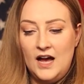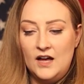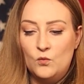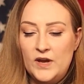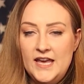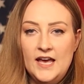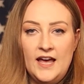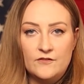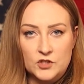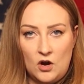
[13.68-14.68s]
We
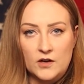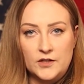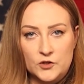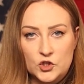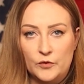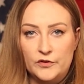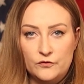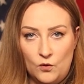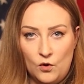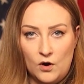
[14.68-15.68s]
have talked on the show
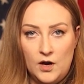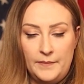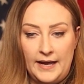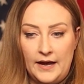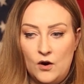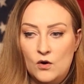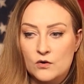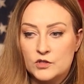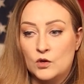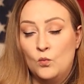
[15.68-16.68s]
before
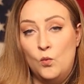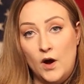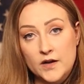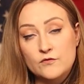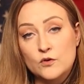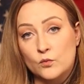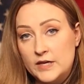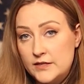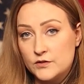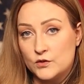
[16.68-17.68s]
about one of the
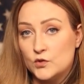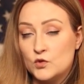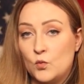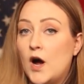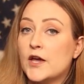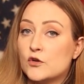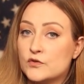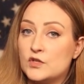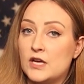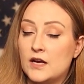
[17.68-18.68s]
reasons why you're
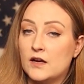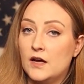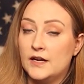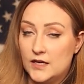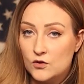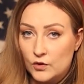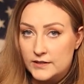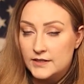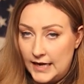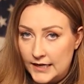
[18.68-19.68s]
seeing an
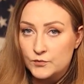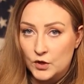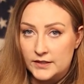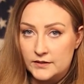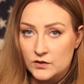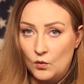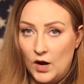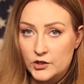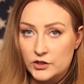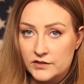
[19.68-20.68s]
increase in gas prices in
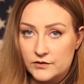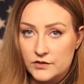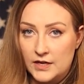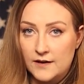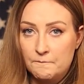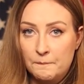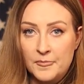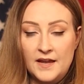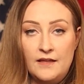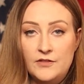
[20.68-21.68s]
Washington state,
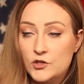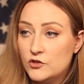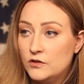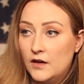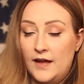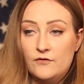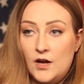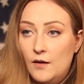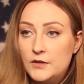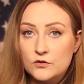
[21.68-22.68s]
and this should have
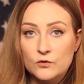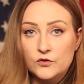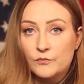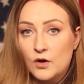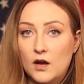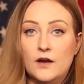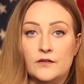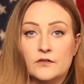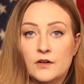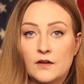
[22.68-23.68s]
come as no
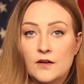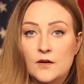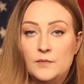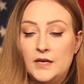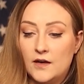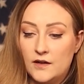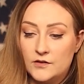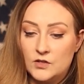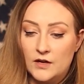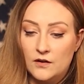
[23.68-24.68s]
surprise,
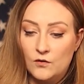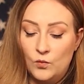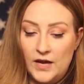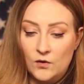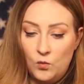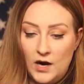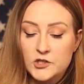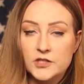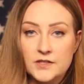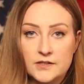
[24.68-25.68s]
because when
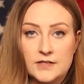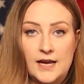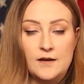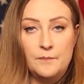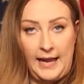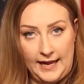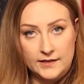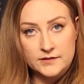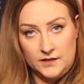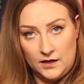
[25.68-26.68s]
Washington state
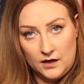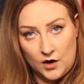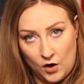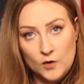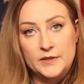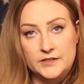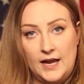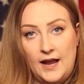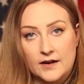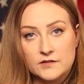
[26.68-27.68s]
passed a carbon
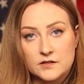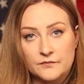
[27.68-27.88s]
tax,